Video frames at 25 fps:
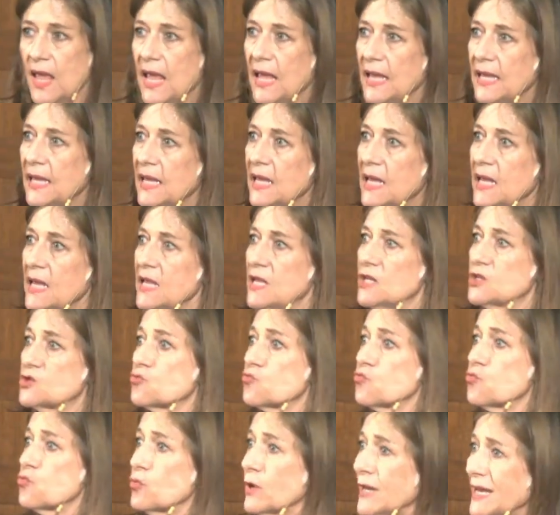He is
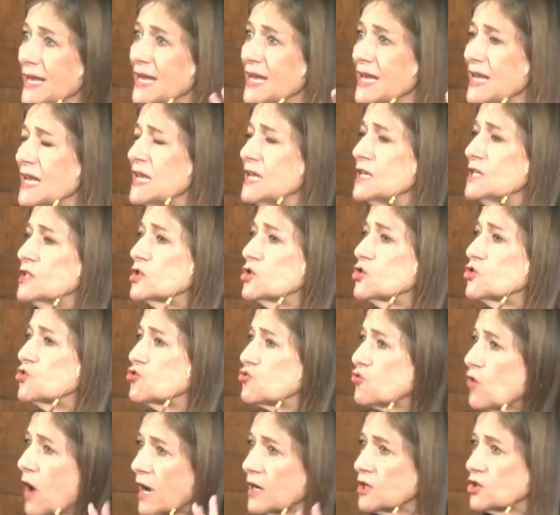
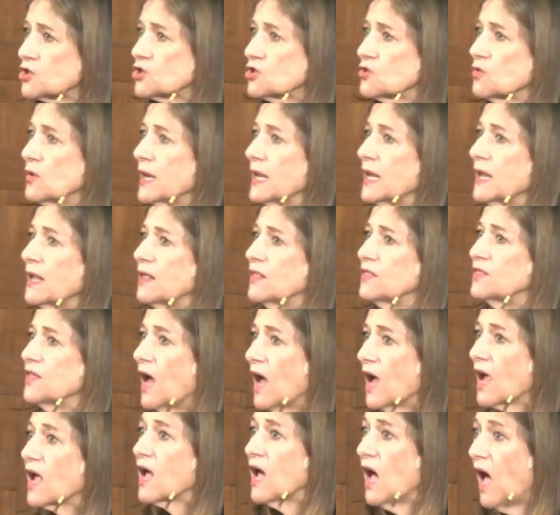restructuring
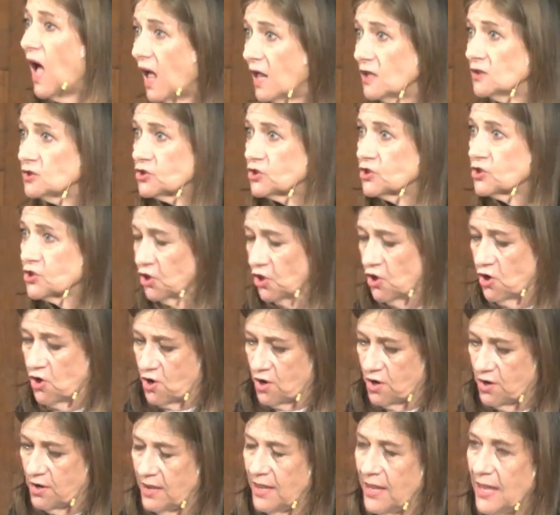the culture.
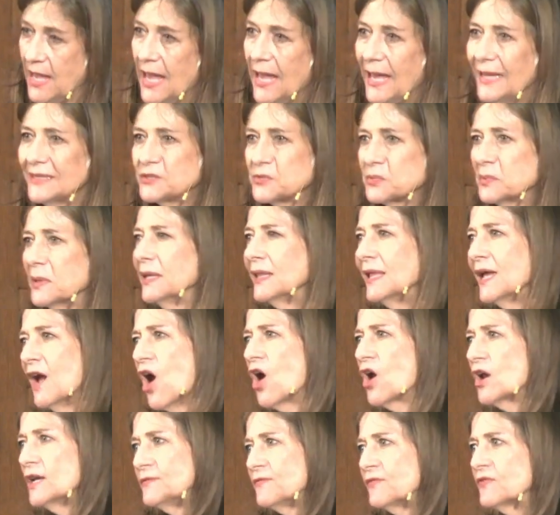It's really
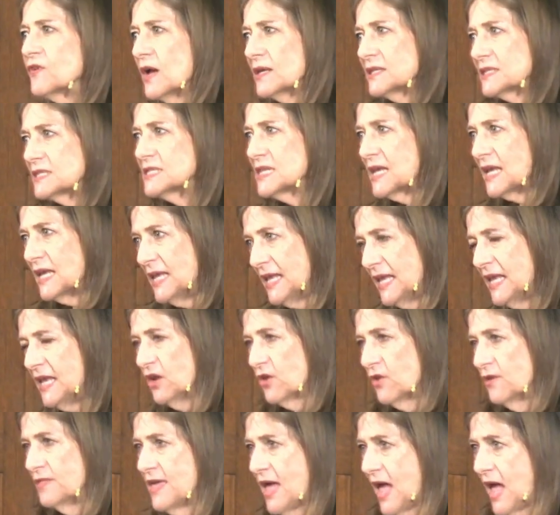hard for us to
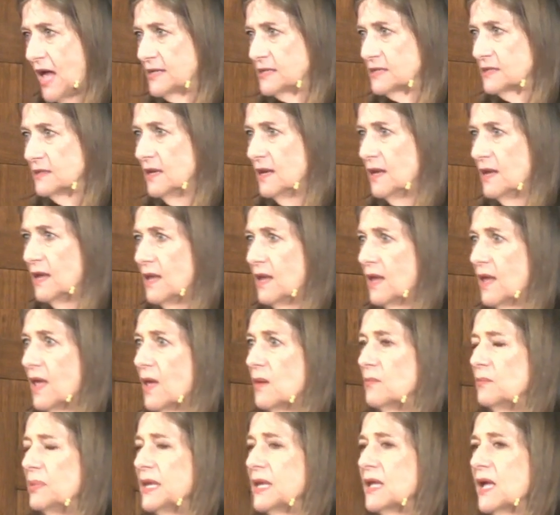hear that
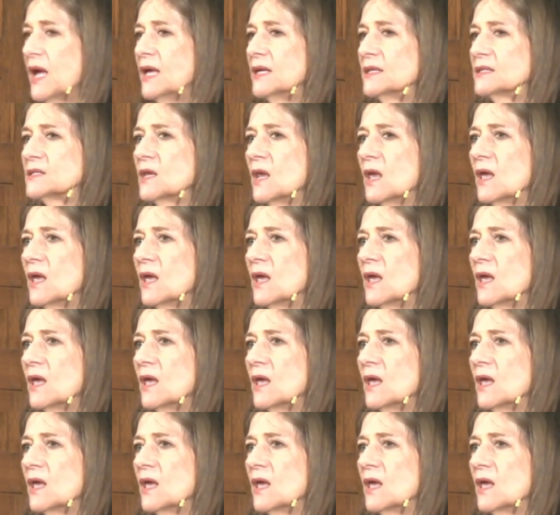because